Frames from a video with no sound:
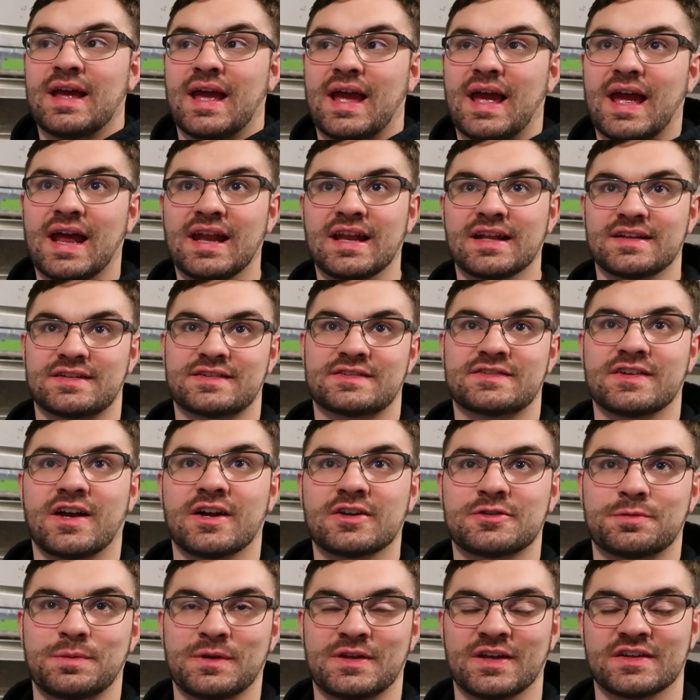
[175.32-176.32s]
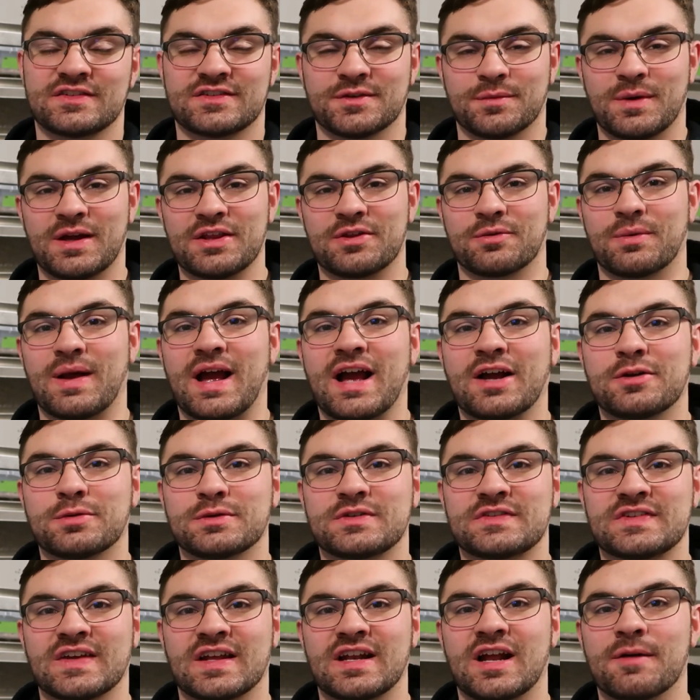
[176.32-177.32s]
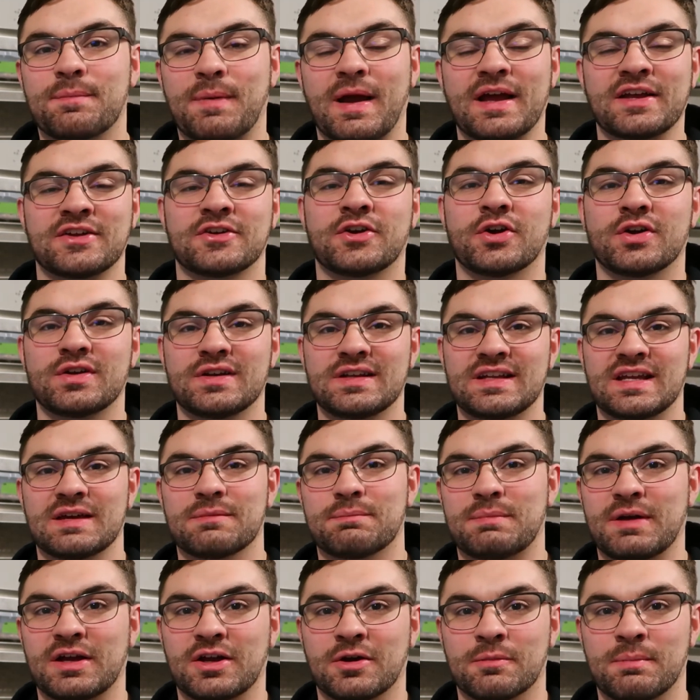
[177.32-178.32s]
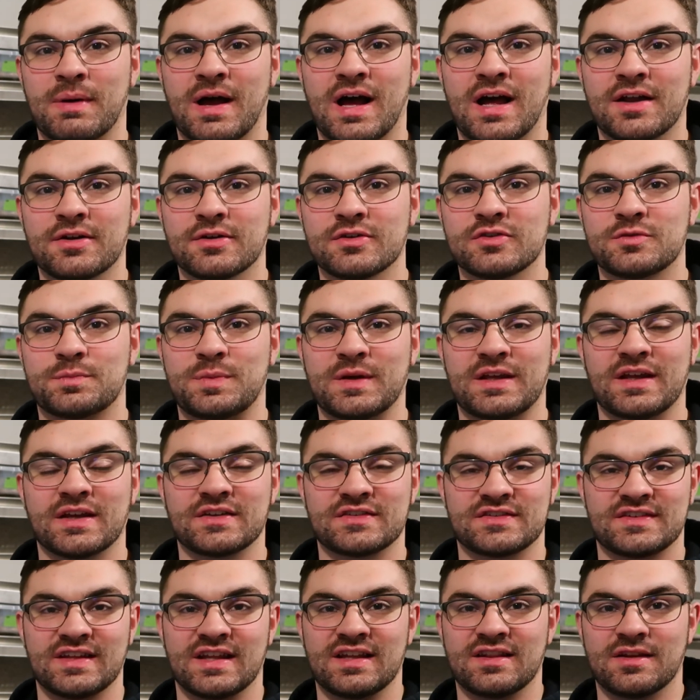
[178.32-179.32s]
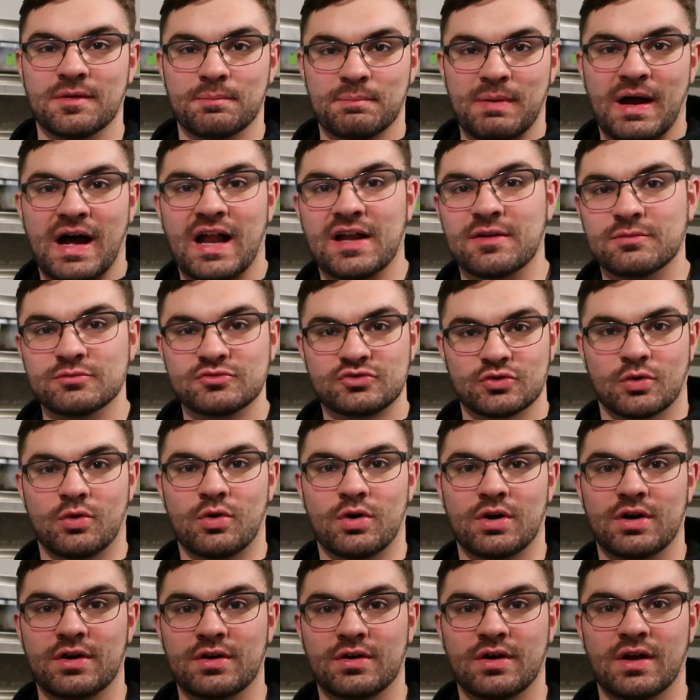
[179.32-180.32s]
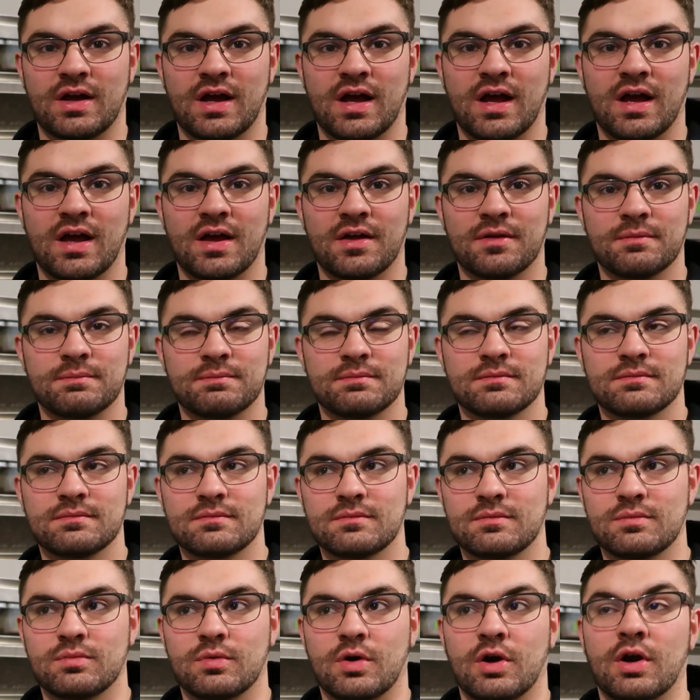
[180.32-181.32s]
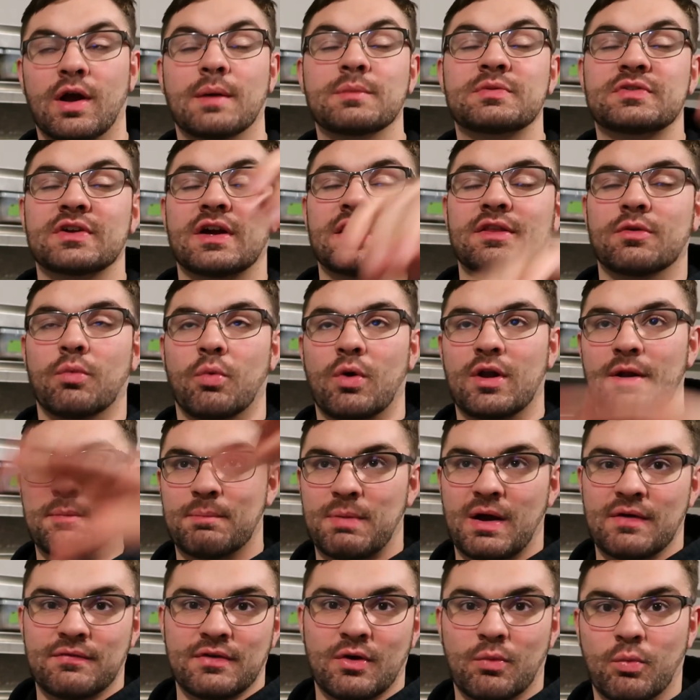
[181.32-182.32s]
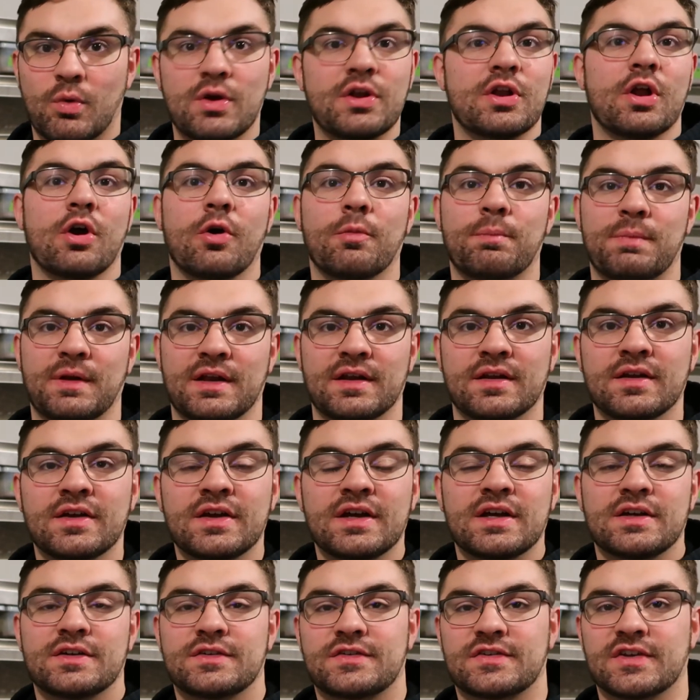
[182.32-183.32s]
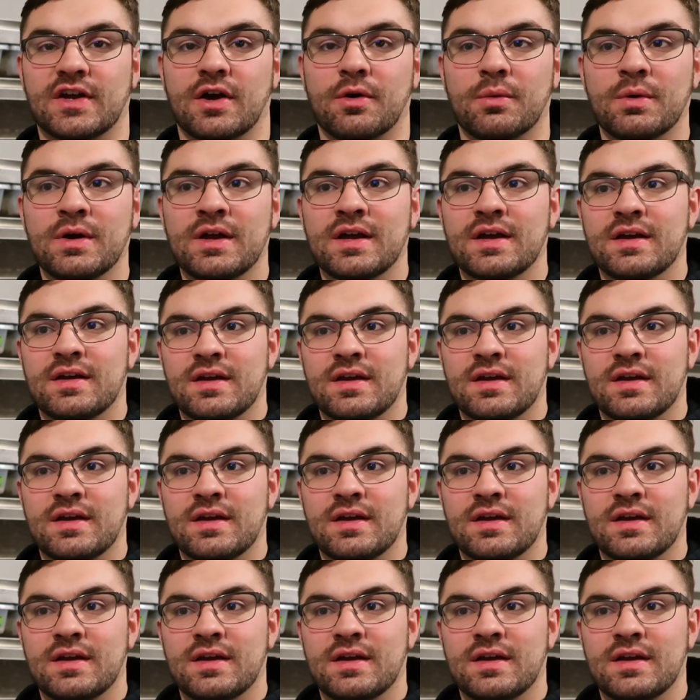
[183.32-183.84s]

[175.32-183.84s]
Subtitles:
and it sucked because the way the rack was set up, I couldn't get bigger bottles because then the bottom drawer, or I'm sorry, the one above it wouldn't open. So